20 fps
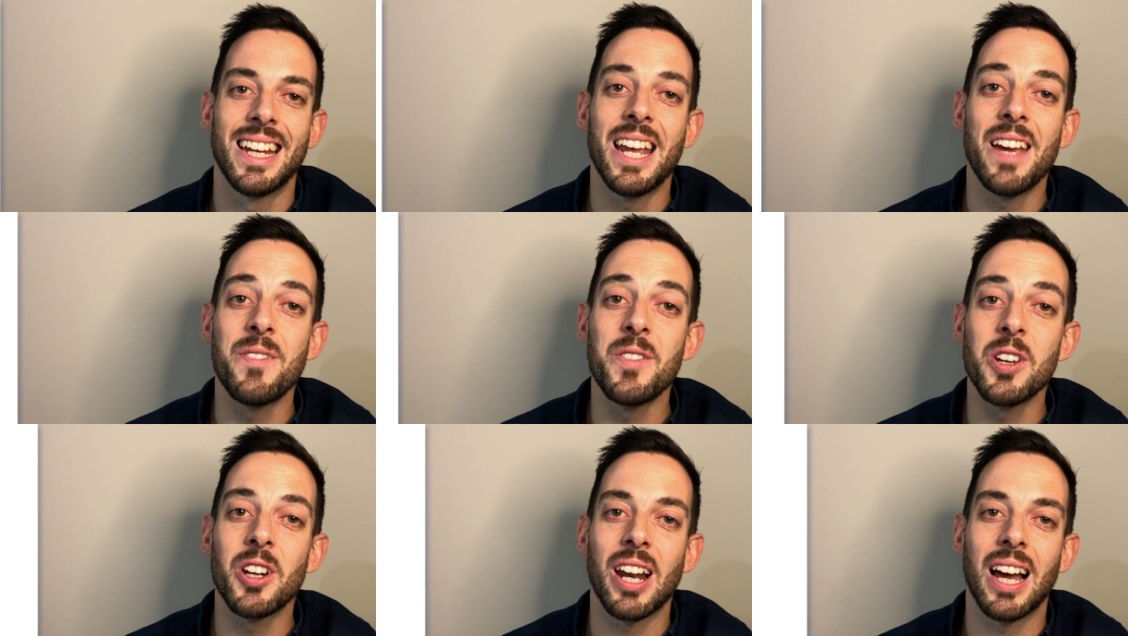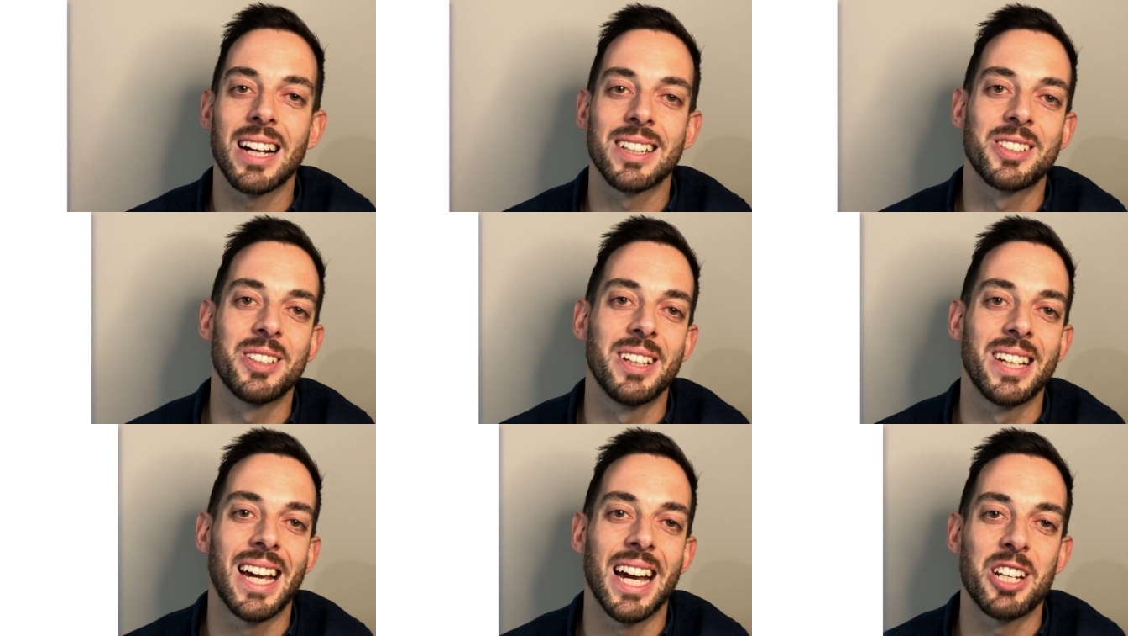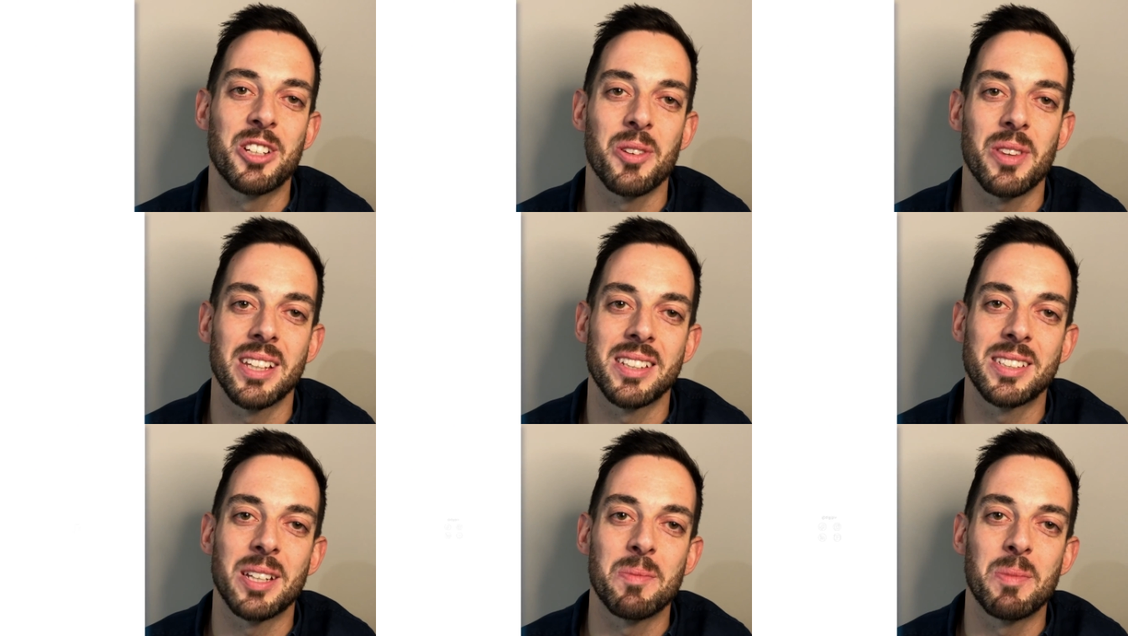if you'd like to engage with
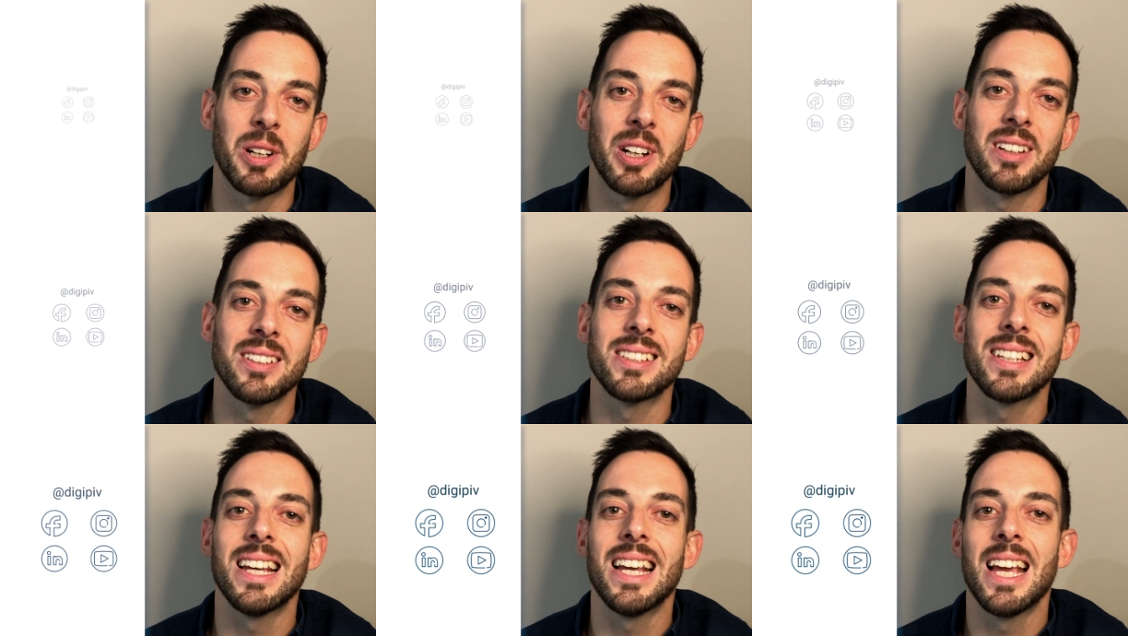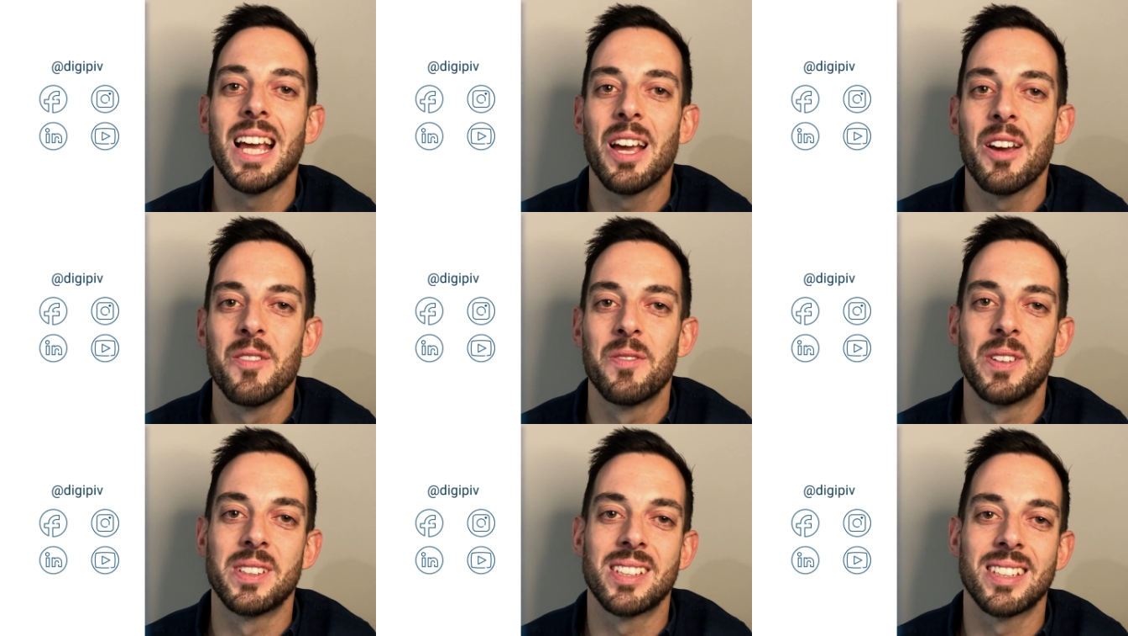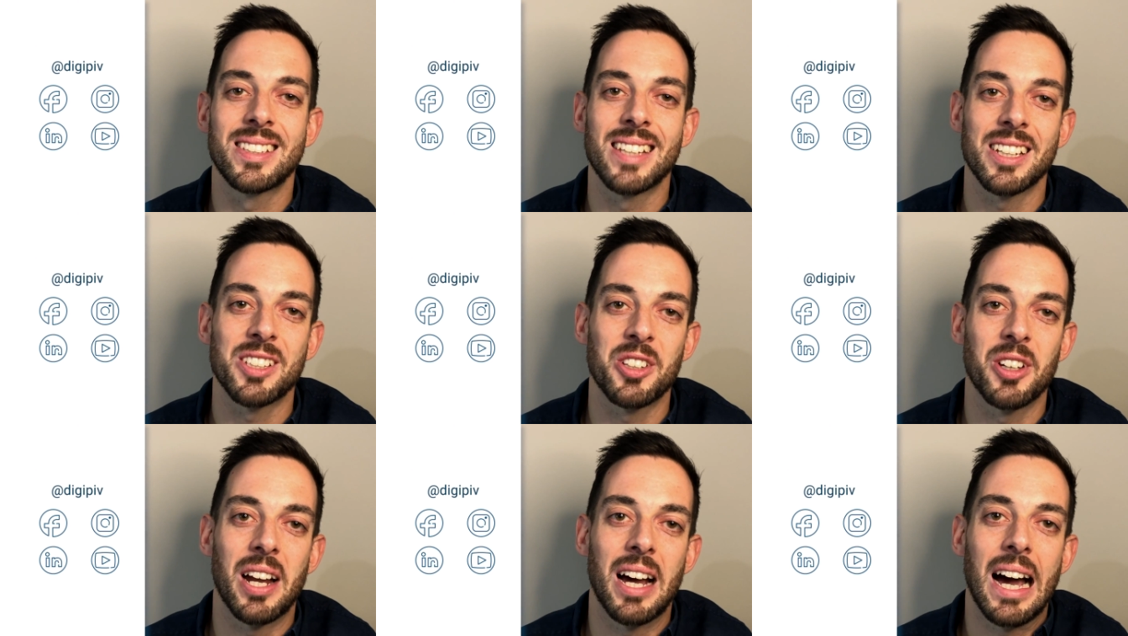us somewhere else, visit
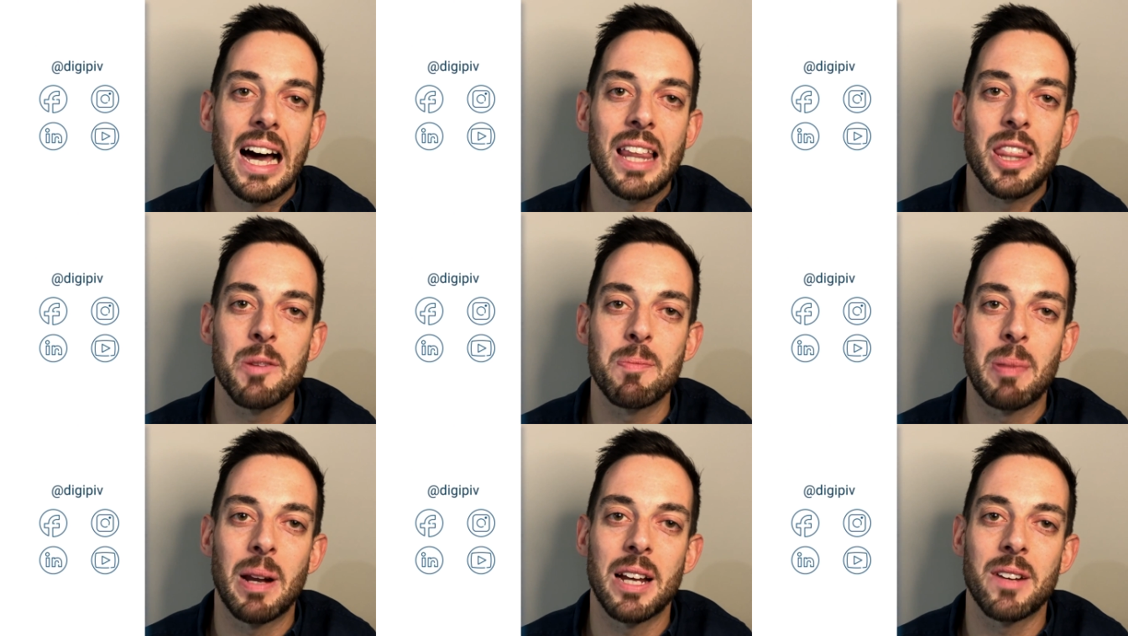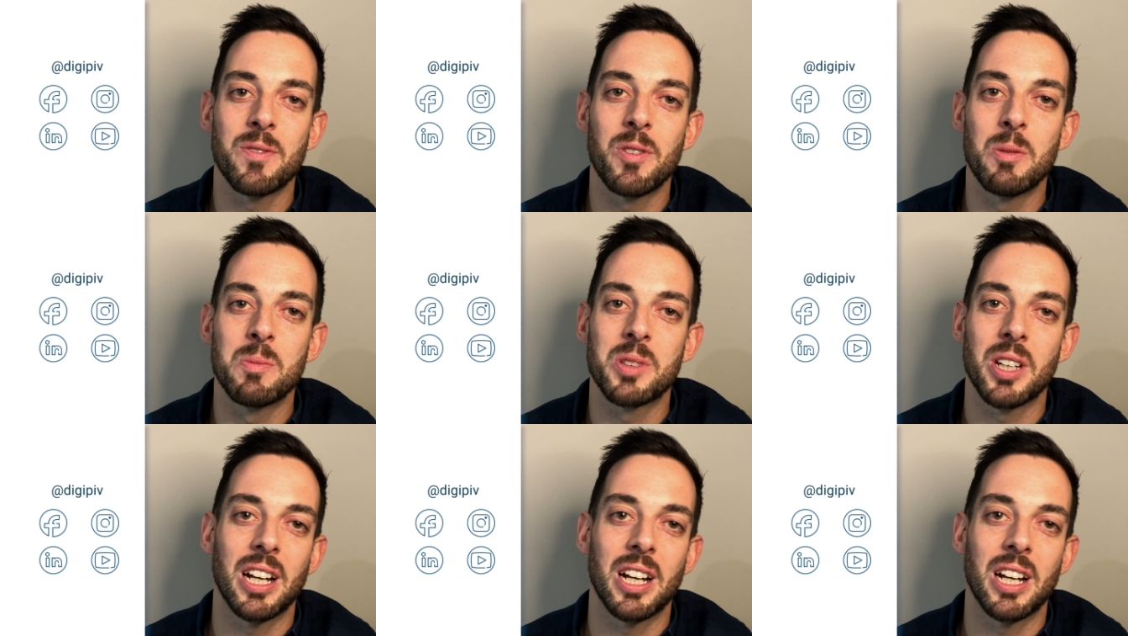us on our other platforms,